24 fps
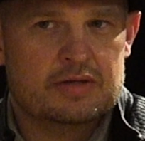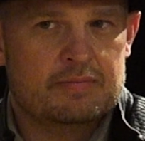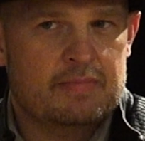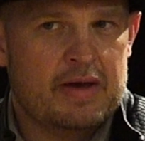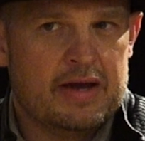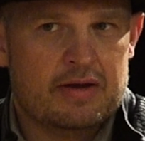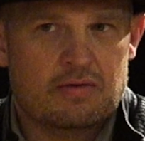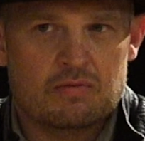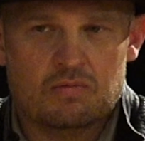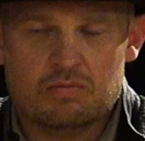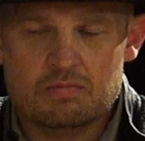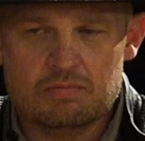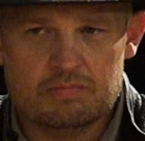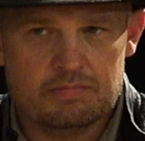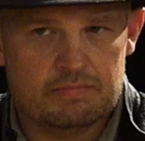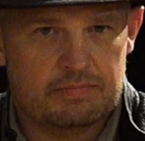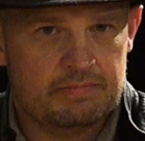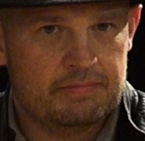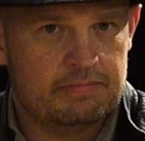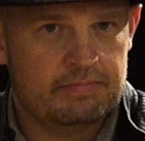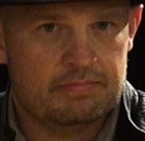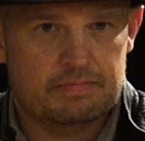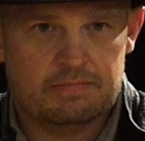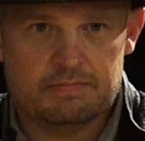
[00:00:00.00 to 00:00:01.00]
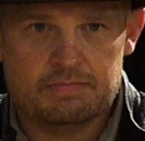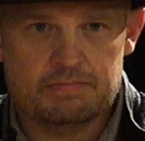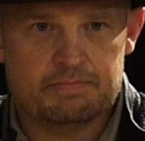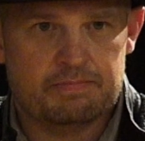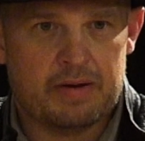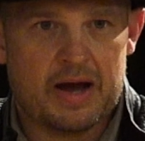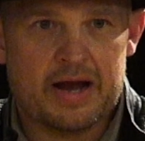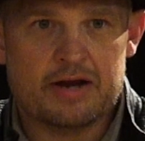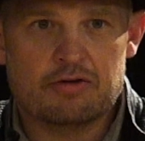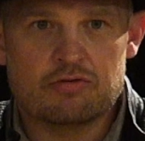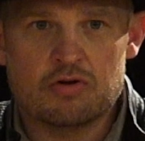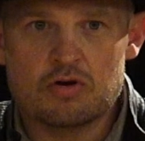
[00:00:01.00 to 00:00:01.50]
to make
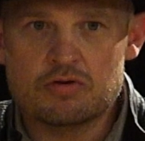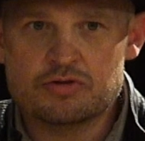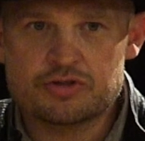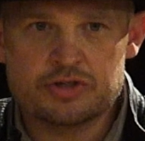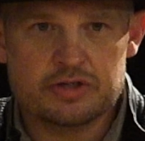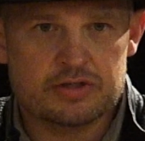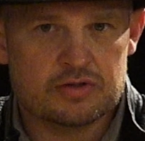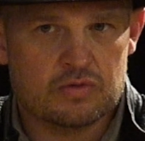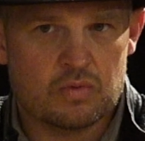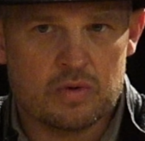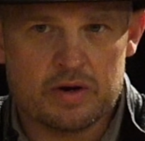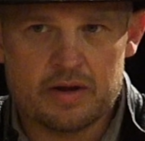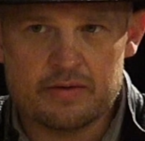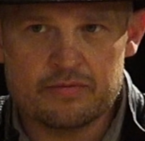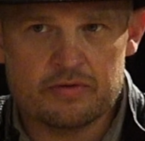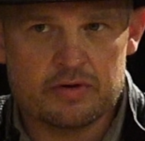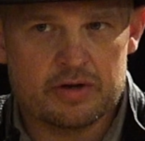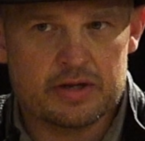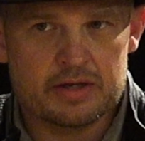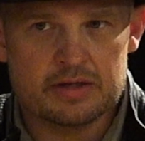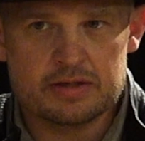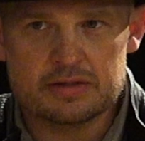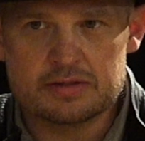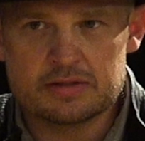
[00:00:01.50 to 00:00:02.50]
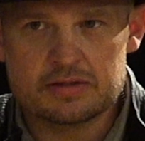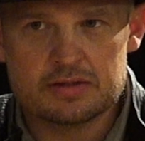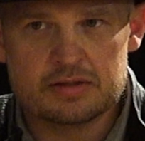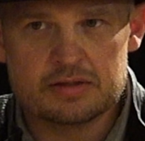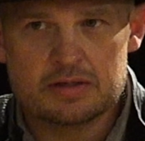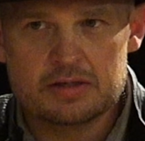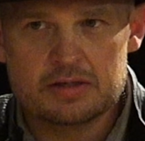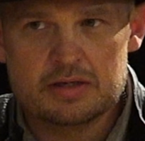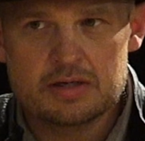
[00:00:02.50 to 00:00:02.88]
buy groceries or whatever it is.